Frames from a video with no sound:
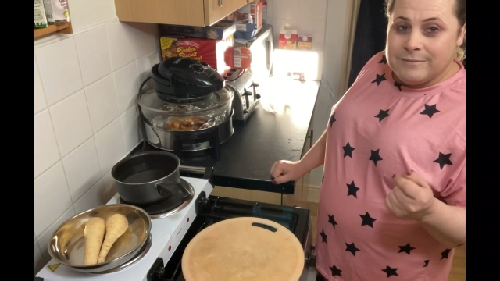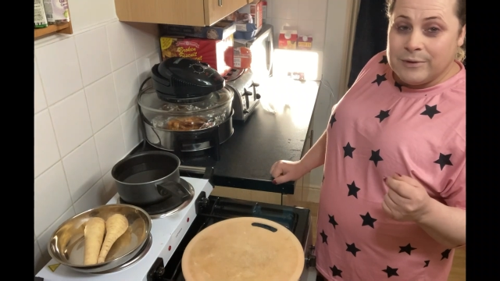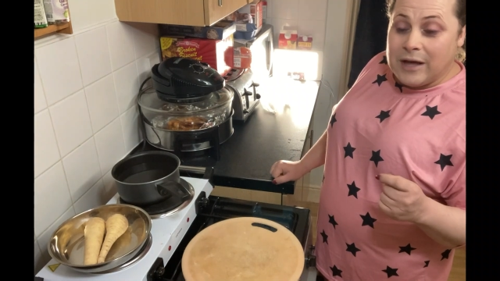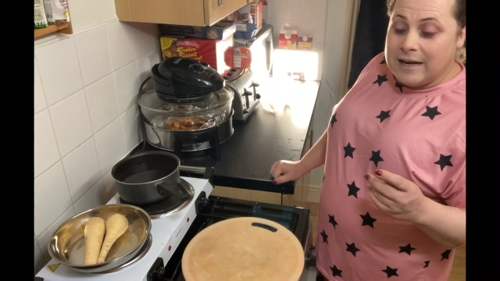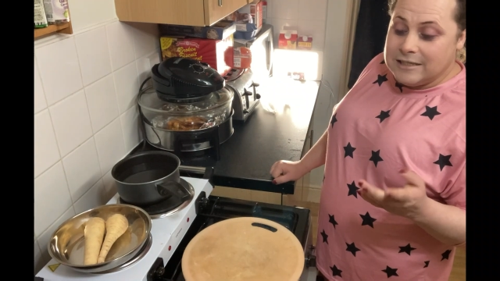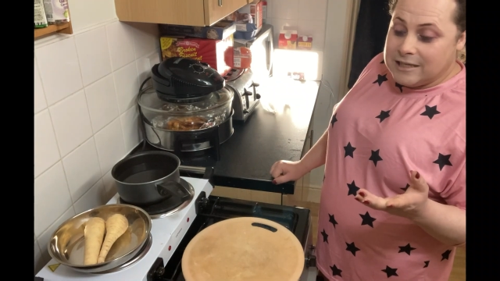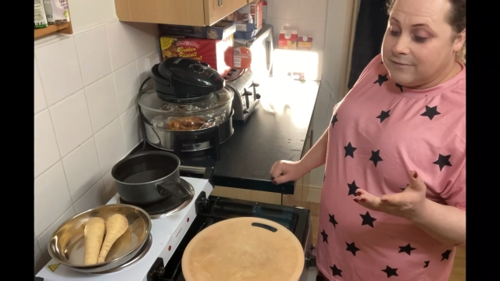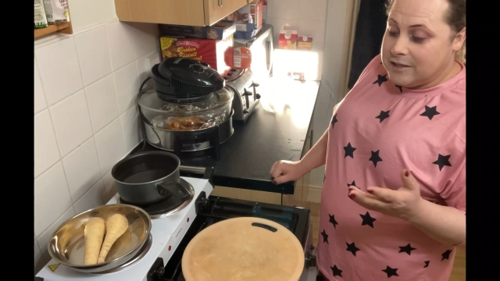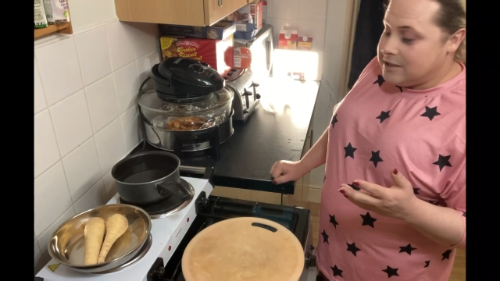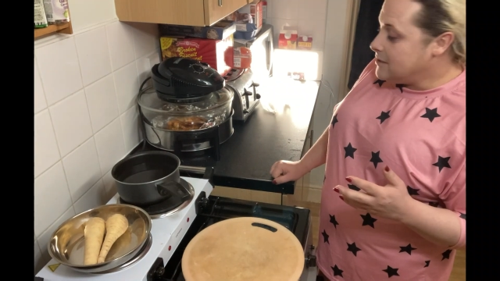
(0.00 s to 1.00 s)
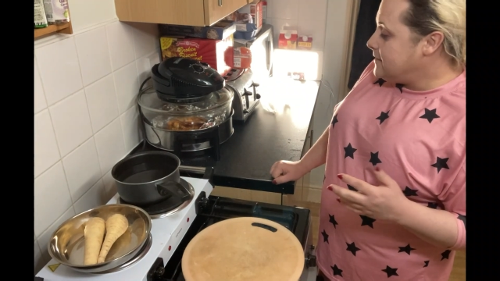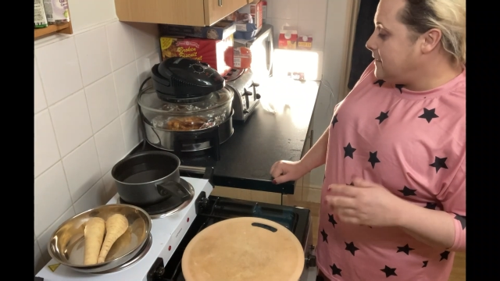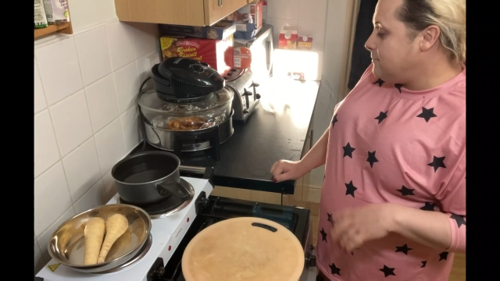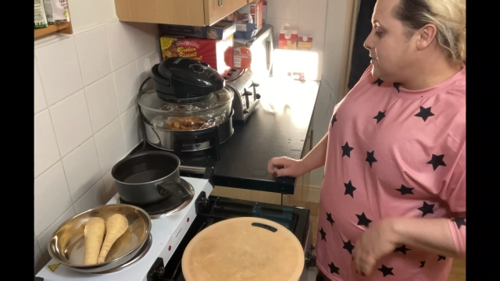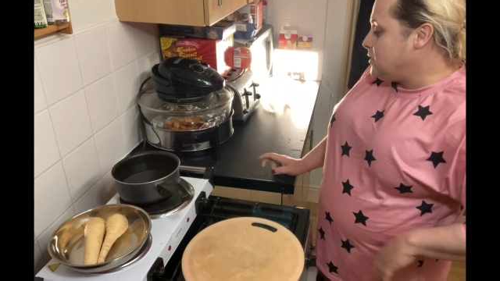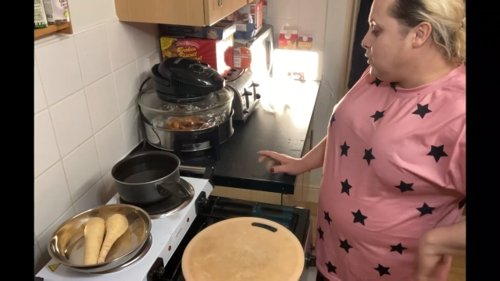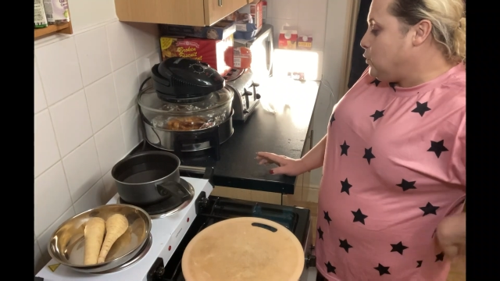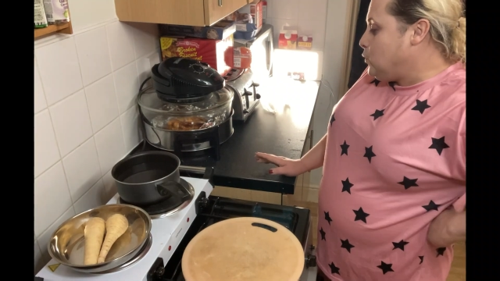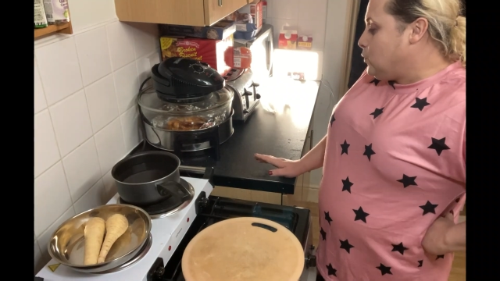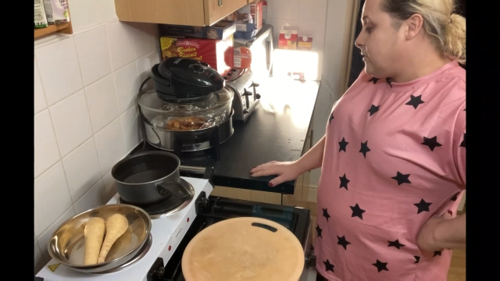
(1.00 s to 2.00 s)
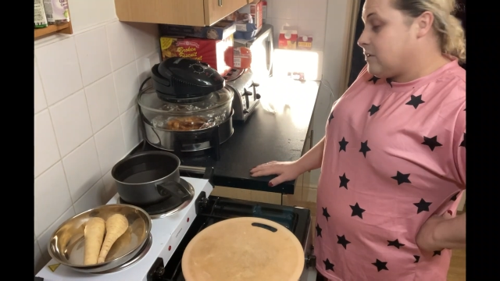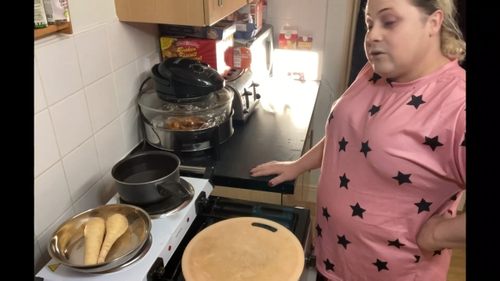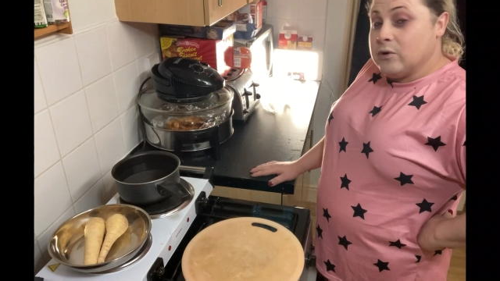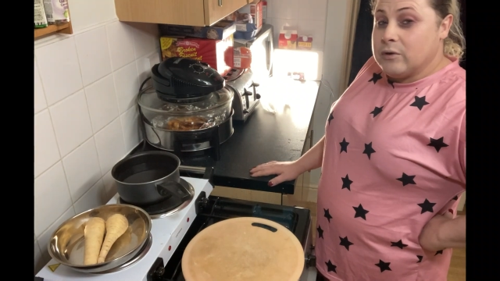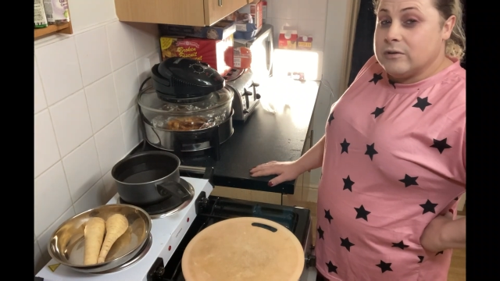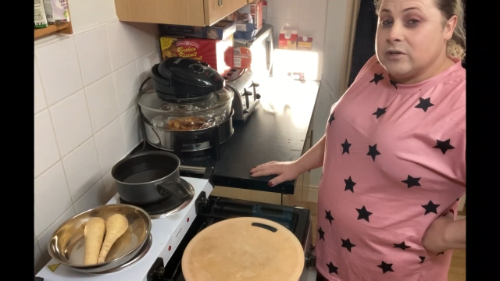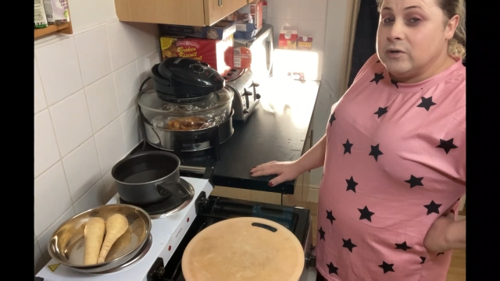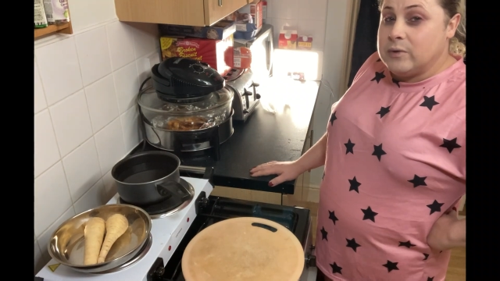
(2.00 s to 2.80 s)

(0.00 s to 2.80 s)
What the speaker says: With the halogen oven, it just seems to cook too